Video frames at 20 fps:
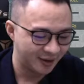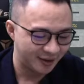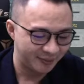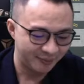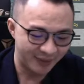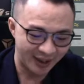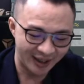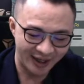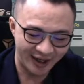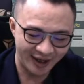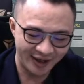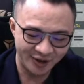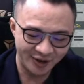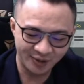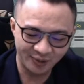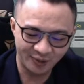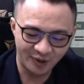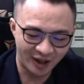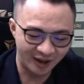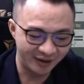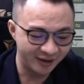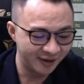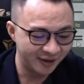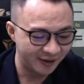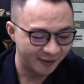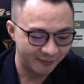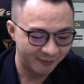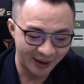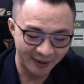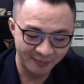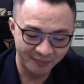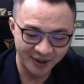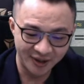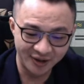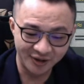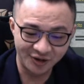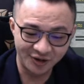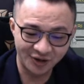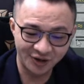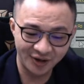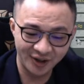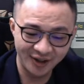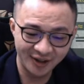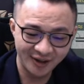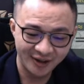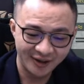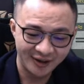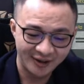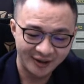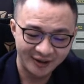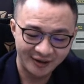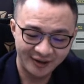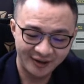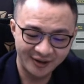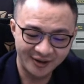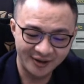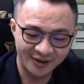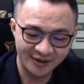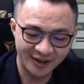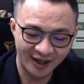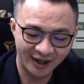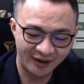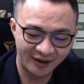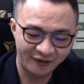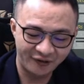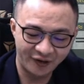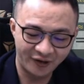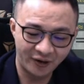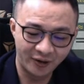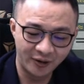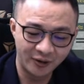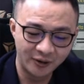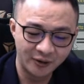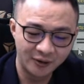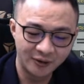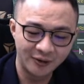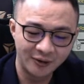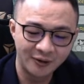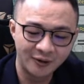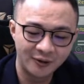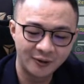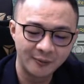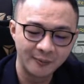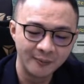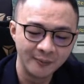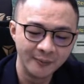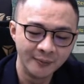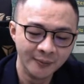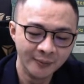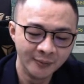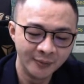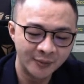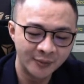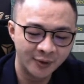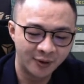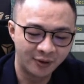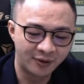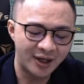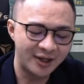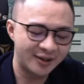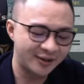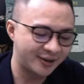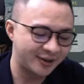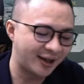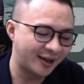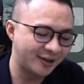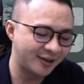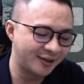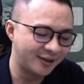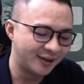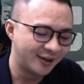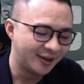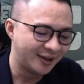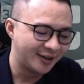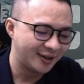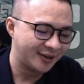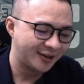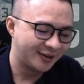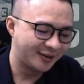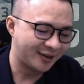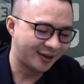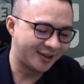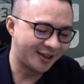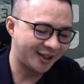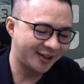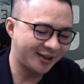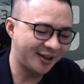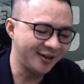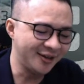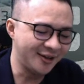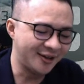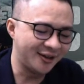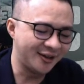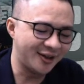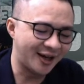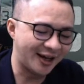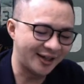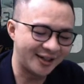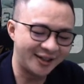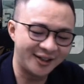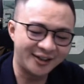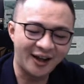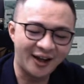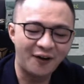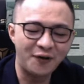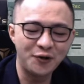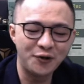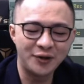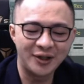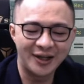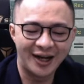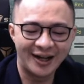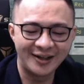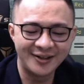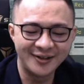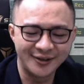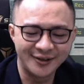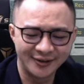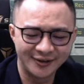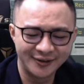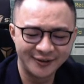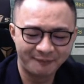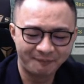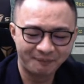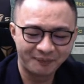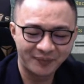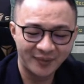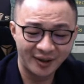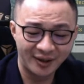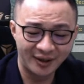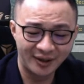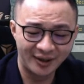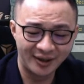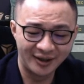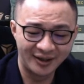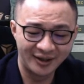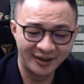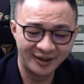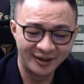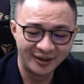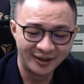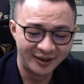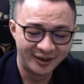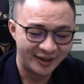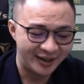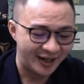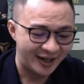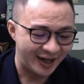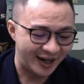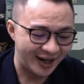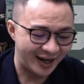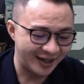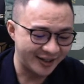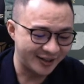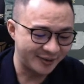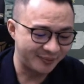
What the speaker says: My A is 1. My B is 3. This is negative 4. Alright, then the cheating here actually tell you the answer. X